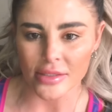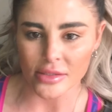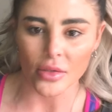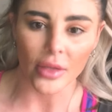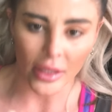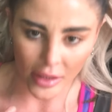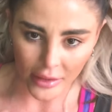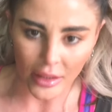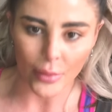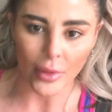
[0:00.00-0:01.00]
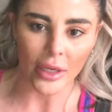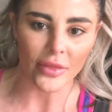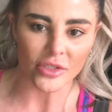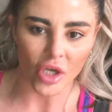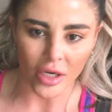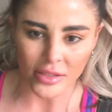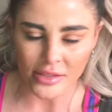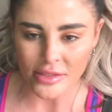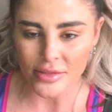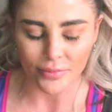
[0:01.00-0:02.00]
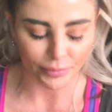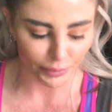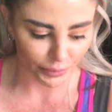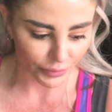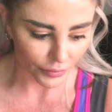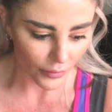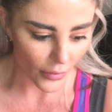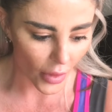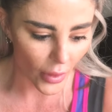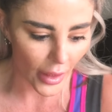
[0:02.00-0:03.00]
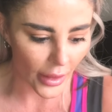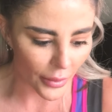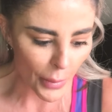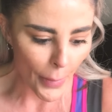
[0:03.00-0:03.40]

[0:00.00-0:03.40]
So they eliminate the toxins. Okay.